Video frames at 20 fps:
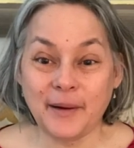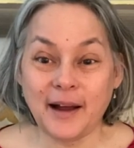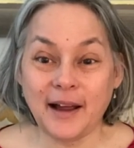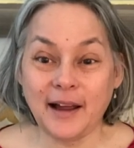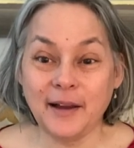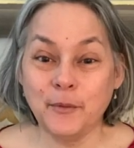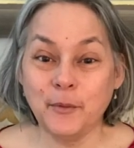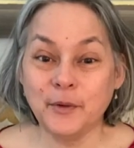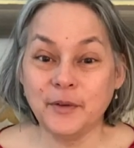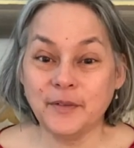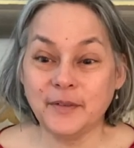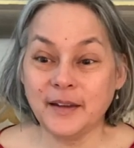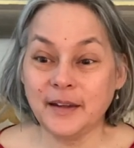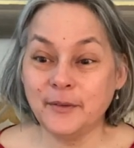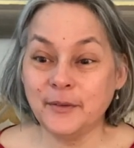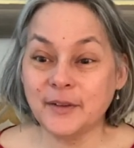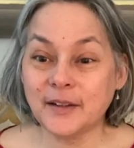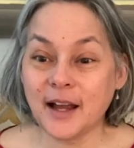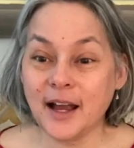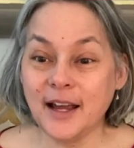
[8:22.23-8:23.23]
it
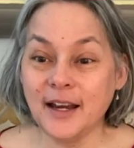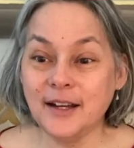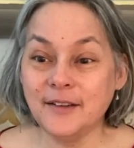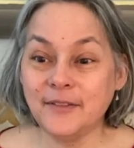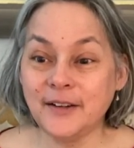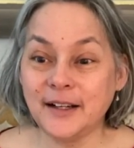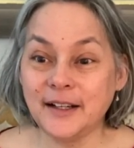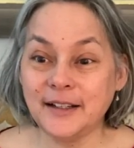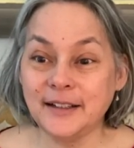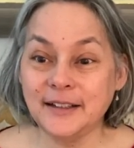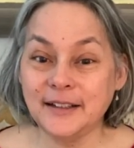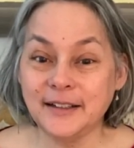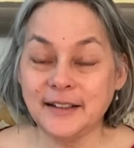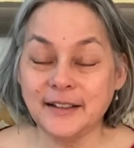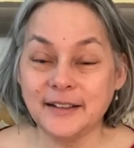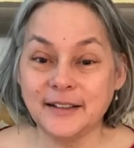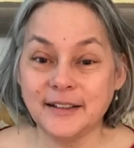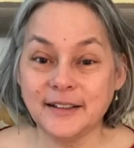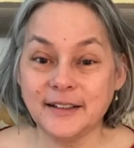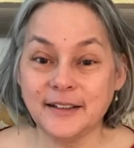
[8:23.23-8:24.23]
was kind of a
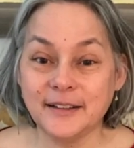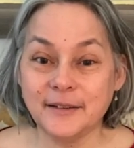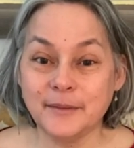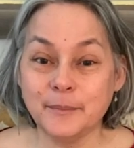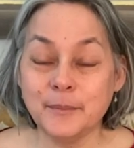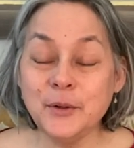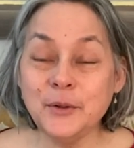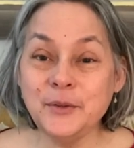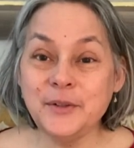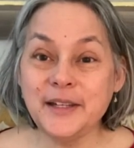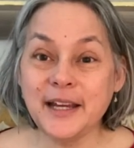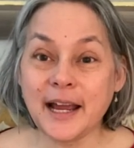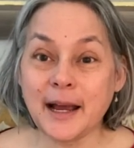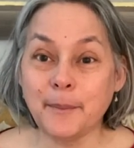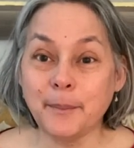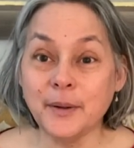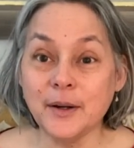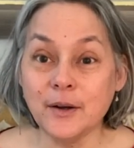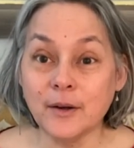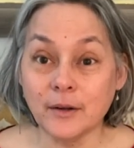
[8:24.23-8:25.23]
mood
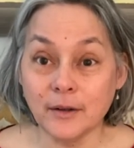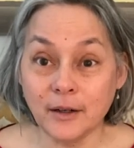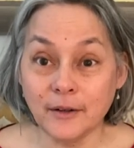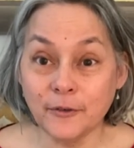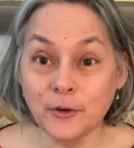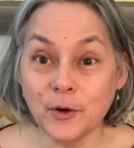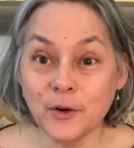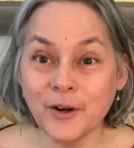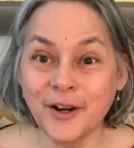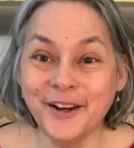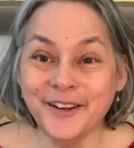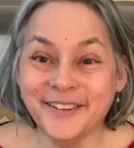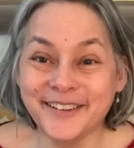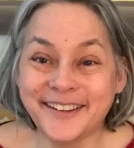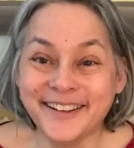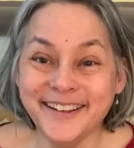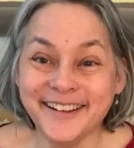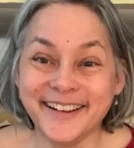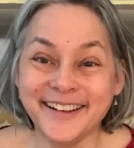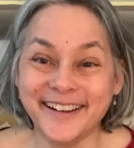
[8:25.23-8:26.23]
dampener, of
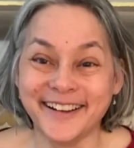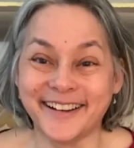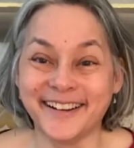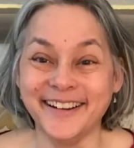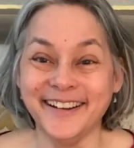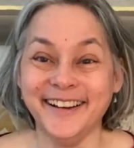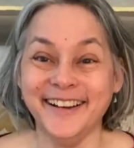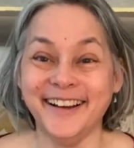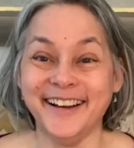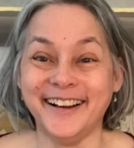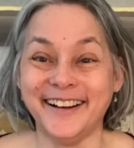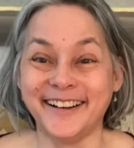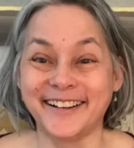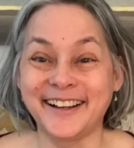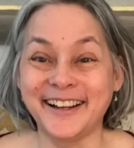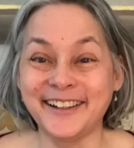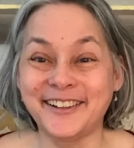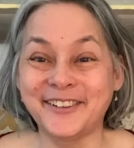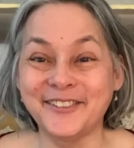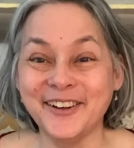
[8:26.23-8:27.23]
course,
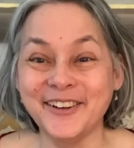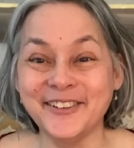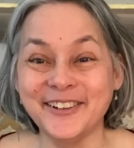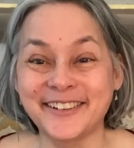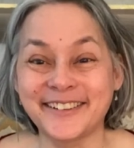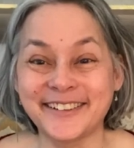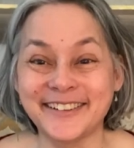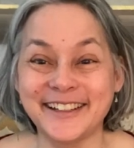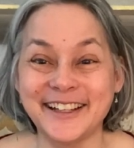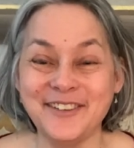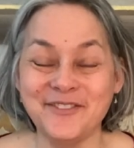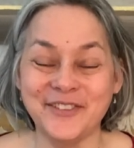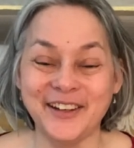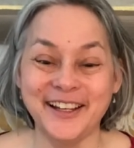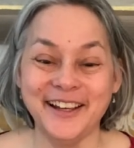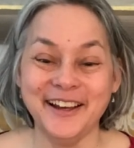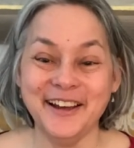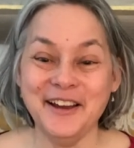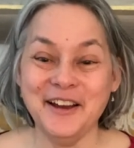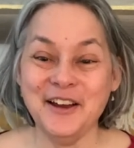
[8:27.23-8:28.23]
because we were
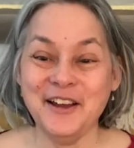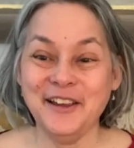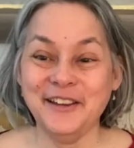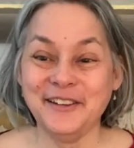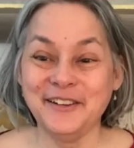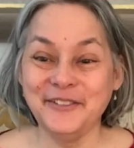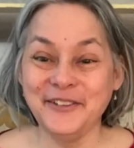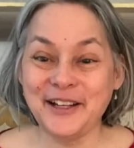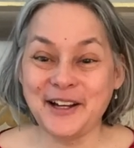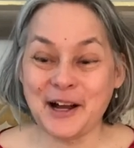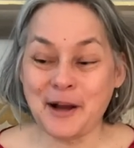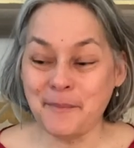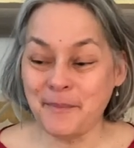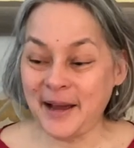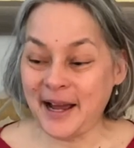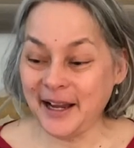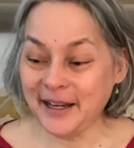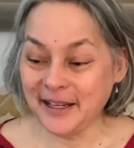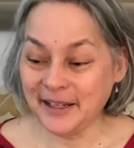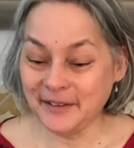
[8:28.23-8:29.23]
sleepy. And we got
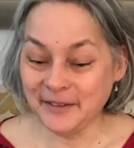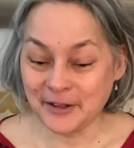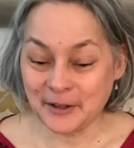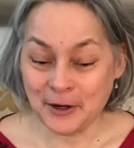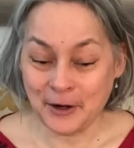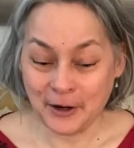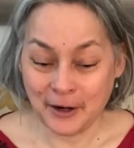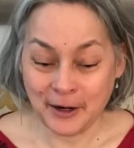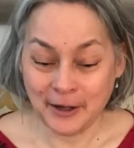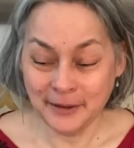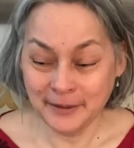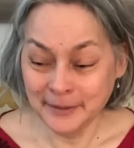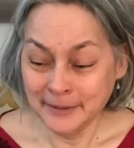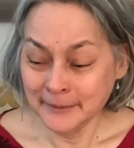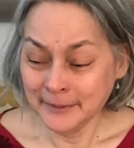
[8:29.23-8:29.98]
back in the car.